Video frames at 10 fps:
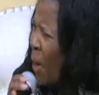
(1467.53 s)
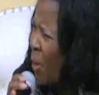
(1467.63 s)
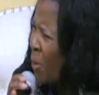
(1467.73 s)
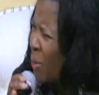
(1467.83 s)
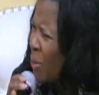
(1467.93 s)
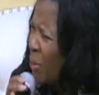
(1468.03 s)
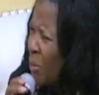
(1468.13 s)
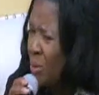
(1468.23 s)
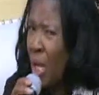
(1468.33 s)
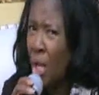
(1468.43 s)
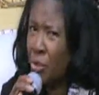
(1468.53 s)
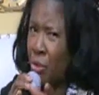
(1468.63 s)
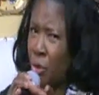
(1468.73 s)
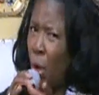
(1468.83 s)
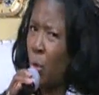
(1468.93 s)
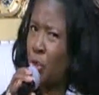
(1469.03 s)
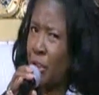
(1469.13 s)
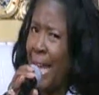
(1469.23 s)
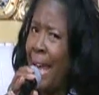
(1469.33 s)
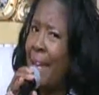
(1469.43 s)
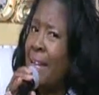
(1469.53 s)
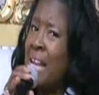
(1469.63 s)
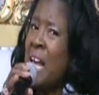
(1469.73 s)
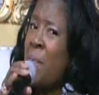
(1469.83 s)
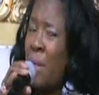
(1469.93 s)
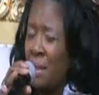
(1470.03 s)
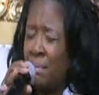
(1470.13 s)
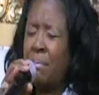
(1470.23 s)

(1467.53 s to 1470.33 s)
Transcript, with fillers: bold. So stand up.